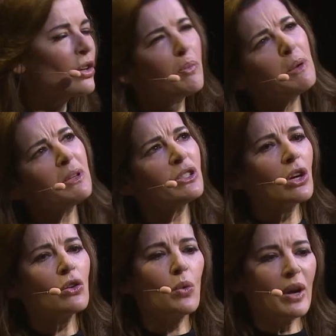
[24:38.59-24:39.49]
No, people are
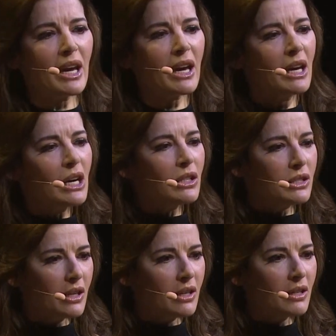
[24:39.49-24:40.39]
so quick
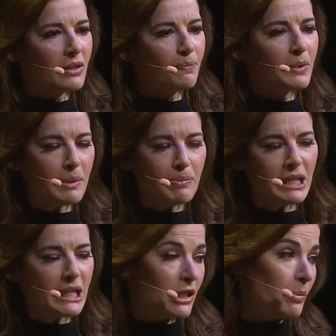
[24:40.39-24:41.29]
to
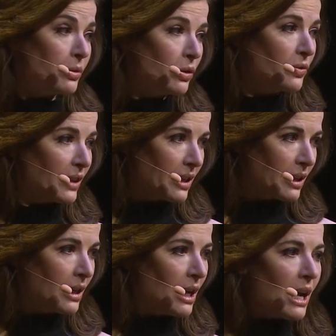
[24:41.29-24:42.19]
be
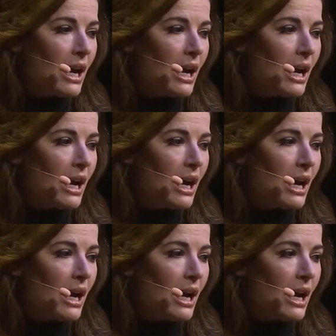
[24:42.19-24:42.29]
disapproving.